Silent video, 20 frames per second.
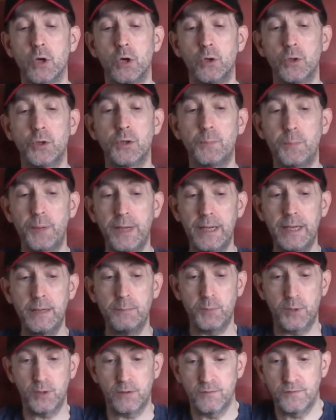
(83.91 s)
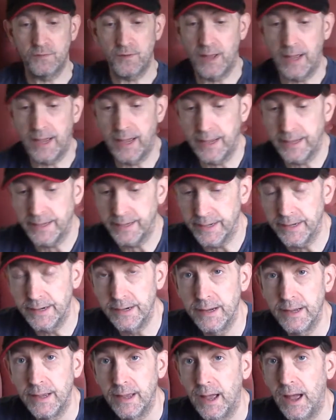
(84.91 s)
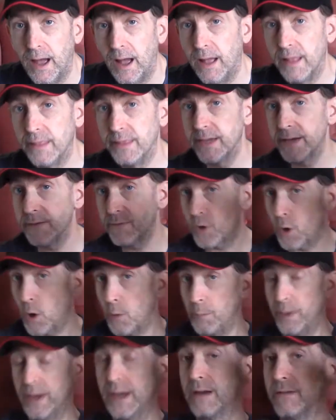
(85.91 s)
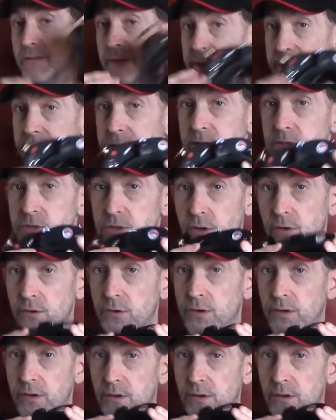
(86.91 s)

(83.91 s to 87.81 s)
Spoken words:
other people flying and they've got a pair of these on,